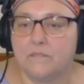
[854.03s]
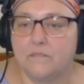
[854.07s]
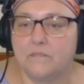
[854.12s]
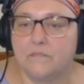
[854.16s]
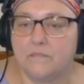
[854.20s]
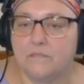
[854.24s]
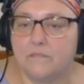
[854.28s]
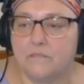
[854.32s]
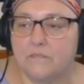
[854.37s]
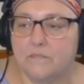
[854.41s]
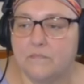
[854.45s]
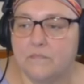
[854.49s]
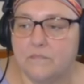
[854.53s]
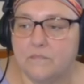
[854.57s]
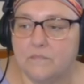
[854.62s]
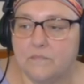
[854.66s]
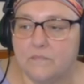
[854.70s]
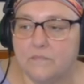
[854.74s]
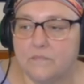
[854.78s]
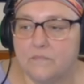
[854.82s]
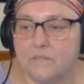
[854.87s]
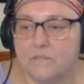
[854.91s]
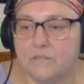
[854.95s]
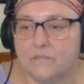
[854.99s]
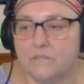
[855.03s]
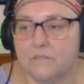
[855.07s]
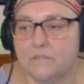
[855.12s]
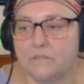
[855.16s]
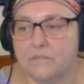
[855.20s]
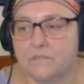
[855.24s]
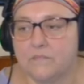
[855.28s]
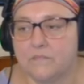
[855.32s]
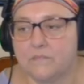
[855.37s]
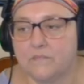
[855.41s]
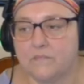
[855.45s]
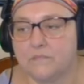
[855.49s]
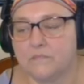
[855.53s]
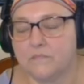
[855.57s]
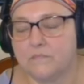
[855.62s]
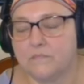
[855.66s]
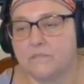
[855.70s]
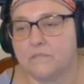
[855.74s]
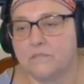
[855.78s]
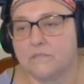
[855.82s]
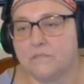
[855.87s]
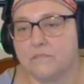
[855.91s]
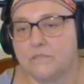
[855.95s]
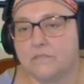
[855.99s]

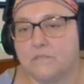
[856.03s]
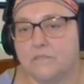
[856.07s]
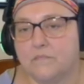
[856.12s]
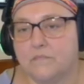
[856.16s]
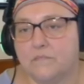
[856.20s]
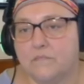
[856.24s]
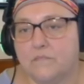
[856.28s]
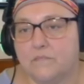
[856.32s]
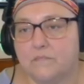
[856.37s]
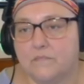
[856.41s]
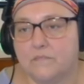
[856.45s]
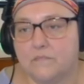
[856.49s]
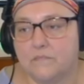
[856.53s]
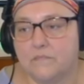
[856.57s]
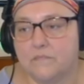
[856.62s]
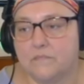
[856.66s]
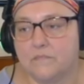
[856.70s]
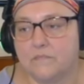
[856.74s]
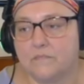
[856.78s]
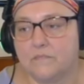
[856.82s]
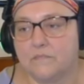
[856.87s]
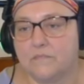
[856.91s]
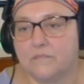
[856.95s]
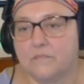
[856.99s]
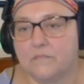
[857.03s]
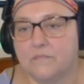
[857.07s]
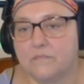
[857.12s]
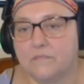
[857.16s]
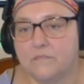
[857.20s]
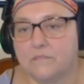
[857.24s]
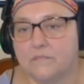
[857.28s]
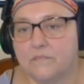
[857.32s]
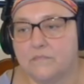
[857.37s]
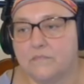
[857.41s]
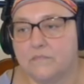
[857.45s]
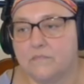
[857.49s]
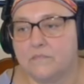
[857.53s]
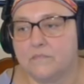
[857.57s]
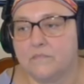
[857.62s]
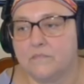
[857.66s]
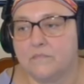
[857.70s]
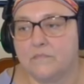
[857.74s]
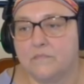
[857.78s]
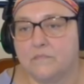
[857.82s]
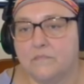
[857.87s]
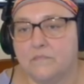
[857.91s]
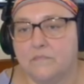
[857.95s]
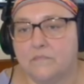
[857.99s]

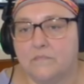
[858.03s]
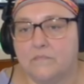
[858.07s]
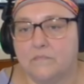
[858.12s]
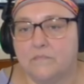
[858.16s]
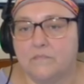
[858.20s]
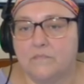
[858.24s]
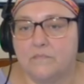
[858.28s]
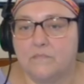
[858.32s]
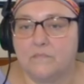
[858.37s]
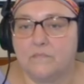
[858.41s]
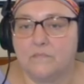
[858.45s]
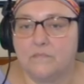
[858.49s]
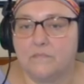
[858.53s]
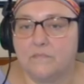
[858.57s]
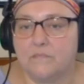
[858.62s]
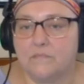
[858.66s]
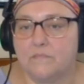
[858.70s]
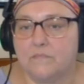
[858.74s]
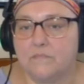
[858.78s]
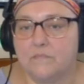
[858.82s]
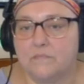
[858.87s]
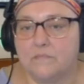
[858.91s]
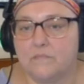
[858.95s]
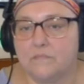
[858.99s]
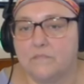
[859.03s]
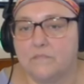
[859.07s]
(silent)